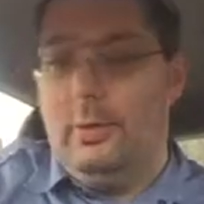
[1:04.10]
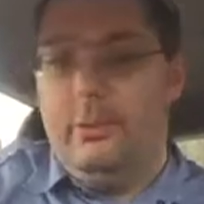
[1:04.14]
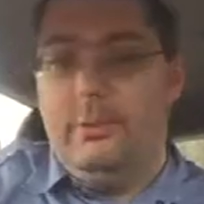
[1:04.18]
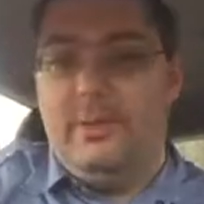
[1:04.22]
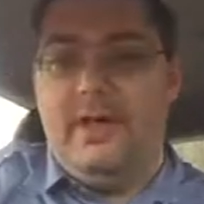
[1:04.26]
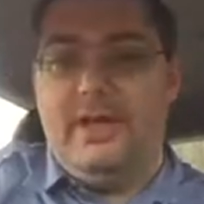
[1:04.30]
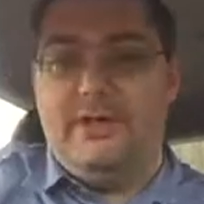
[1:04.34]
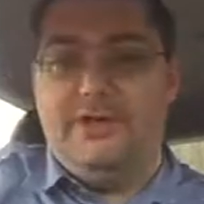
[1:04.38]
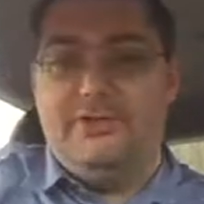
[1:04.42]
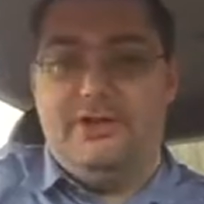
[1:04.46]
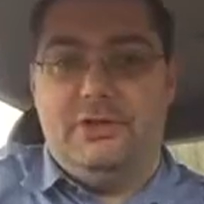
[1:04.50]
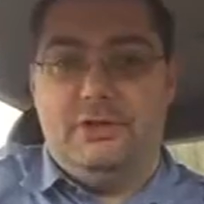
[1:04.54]
what
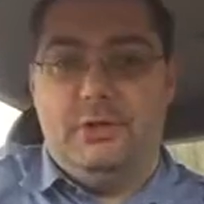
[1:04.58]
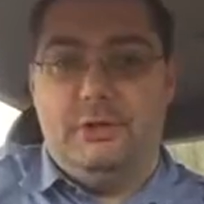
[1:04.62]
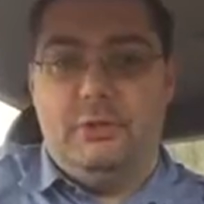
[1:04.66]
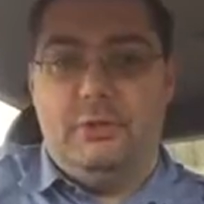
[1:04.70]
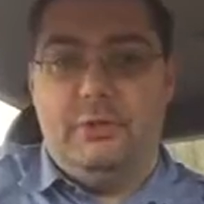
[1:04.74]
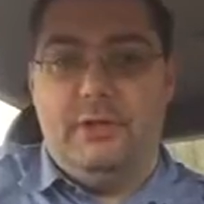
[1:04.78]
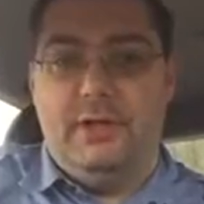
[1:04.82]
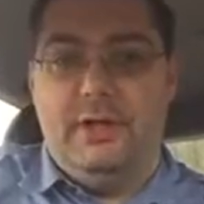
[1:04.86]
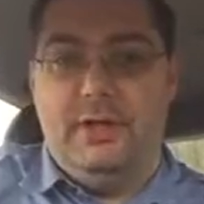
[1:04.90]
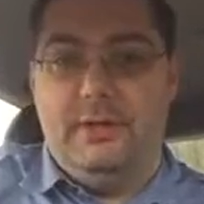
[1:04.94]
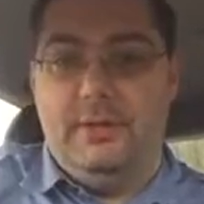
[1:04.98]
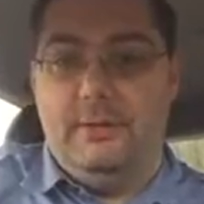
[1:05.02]
we actually
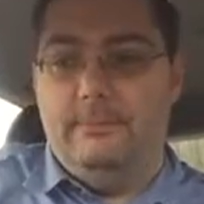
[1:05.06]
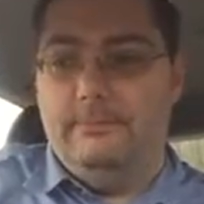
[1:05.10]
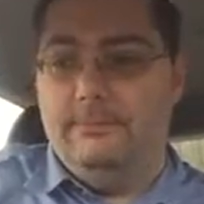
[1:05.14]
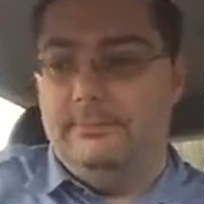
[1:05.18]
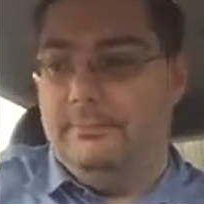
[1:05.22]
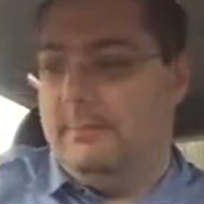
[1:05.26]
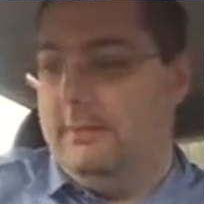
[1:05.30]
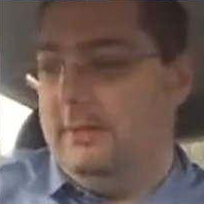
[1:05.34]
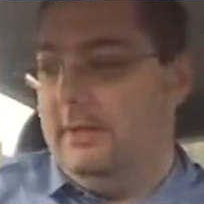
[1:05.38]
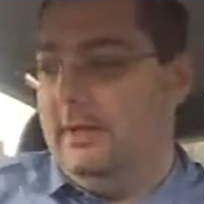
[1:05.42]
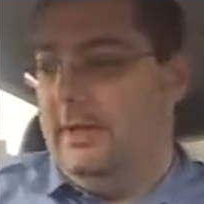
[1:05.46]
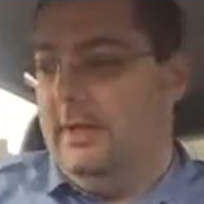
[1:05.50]
got here.
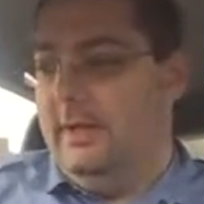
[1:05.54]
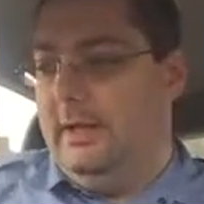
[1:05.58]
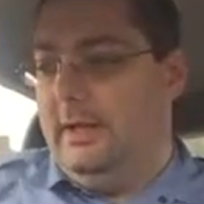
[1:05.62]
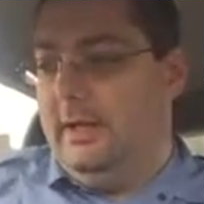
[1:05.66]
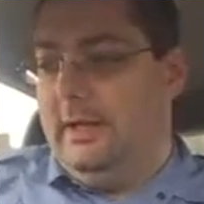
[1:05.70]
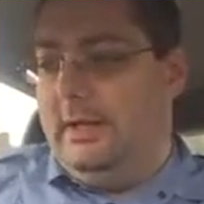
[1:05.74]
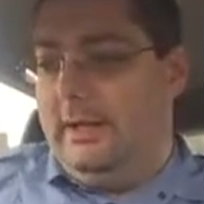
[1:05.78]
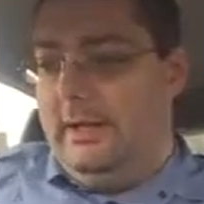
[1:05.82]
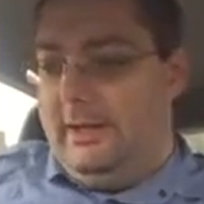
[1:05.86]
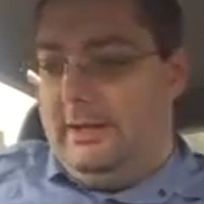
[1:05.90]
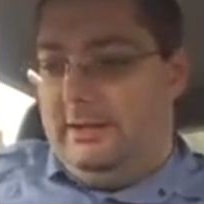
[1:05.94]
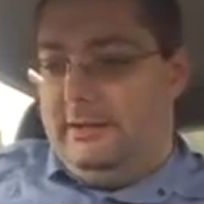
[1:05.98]

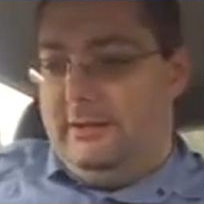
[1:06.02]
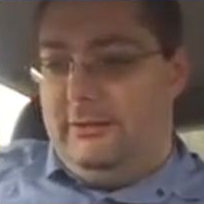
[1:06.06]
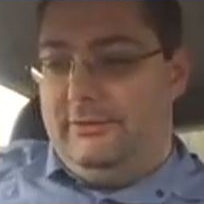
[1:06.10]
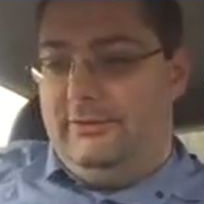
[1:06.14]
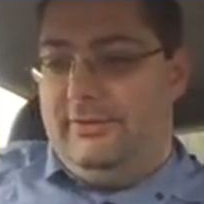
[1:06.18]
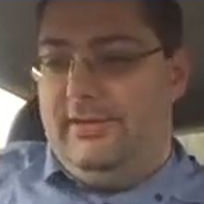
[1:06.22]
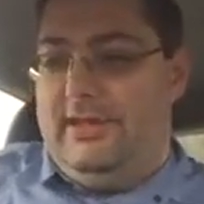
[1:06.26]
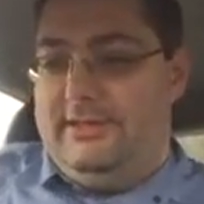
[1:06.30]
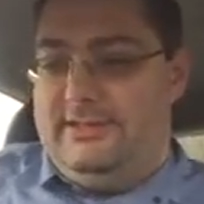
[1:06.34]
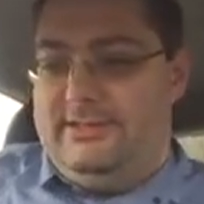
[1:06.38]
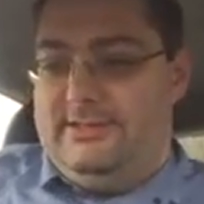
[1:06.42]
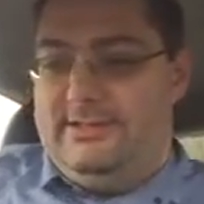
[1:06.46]
Now
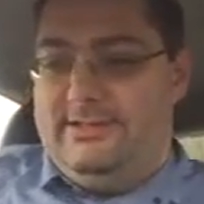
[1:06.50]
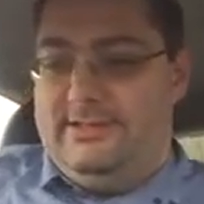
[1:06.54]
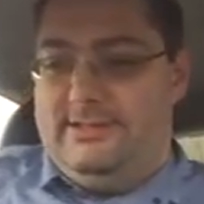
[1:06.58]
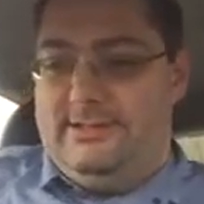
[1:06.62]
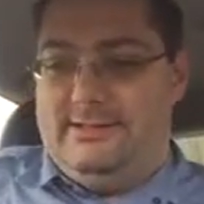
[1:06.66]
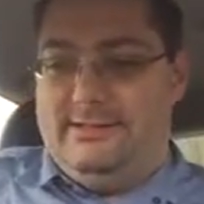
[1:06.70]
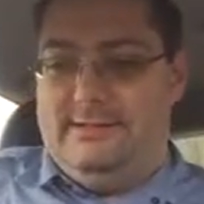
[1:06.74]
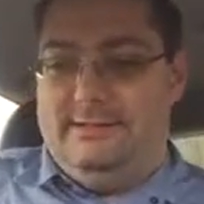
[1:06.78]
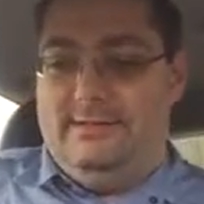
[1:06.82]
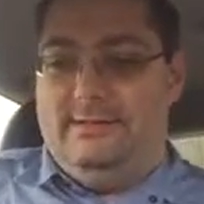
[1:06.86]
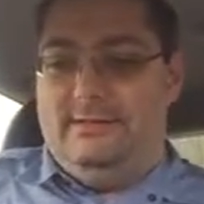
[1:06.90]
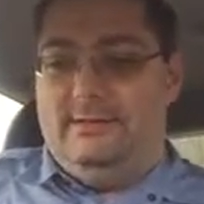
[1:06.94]

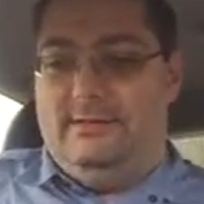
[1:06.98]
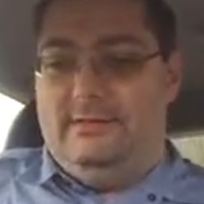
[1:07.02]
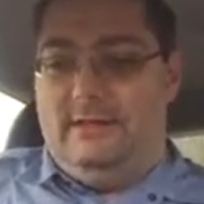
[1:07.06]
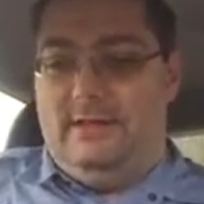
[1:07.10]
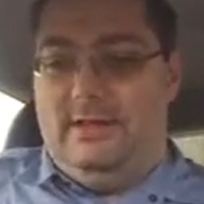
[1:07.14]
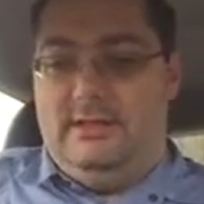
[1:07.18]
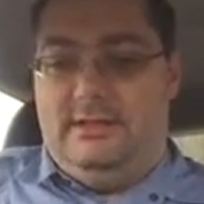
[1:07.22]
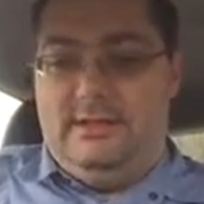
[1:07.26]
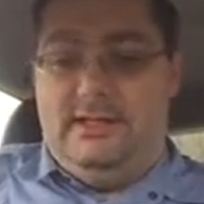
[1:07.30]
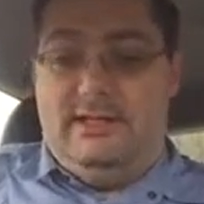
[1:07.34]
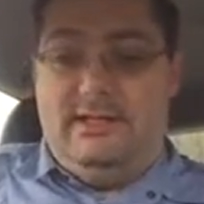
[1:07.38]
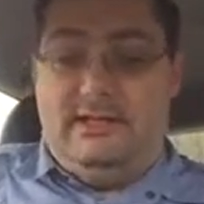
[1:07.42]
this,
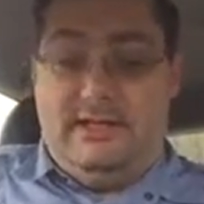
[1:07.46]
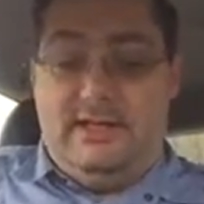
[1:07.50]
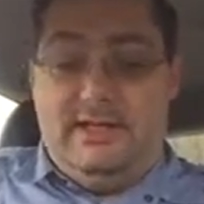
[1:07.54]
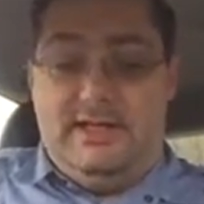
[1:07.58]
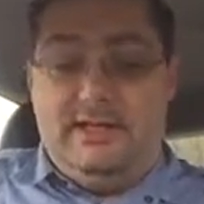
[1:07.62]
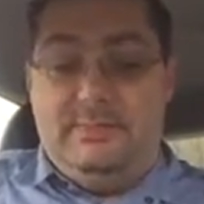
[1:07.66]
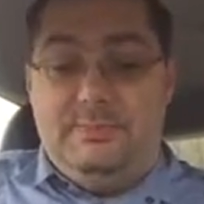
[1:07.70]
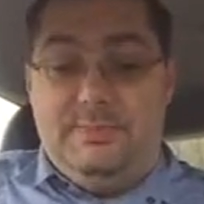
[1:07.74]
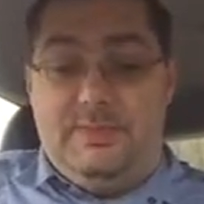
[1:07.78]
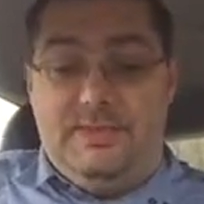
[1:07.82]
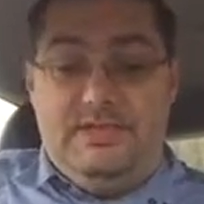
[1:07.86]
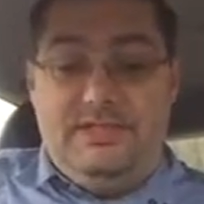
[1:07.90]
it's a
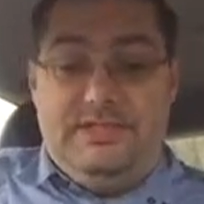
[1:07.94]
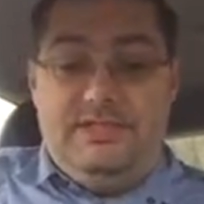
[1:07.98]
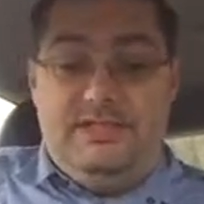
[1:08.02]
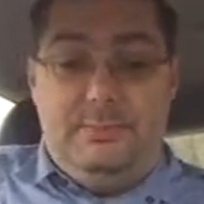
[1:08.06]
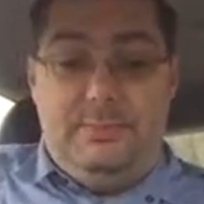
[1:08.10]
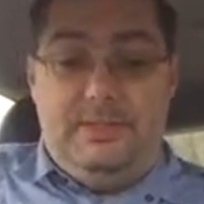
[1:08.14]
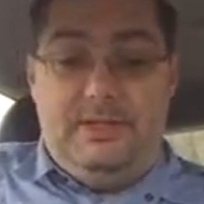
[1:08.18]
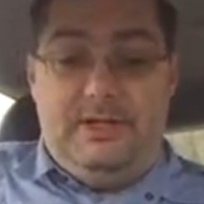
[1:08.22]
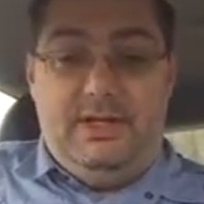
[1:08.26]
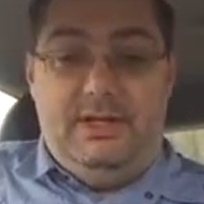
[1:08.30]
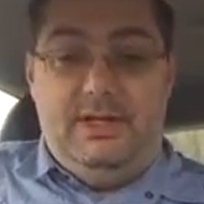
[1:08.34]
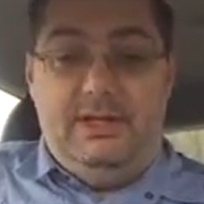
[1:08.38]
nice place
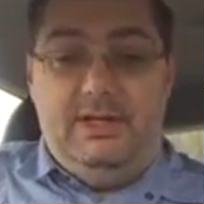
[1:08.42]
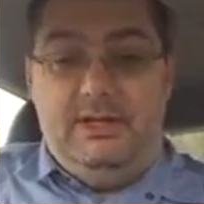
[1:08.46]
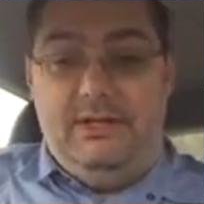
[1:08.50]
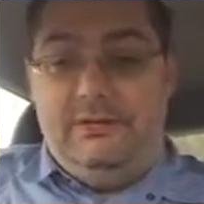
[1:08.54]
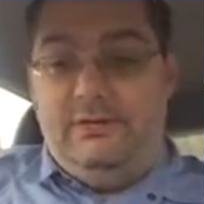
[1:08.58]
to be.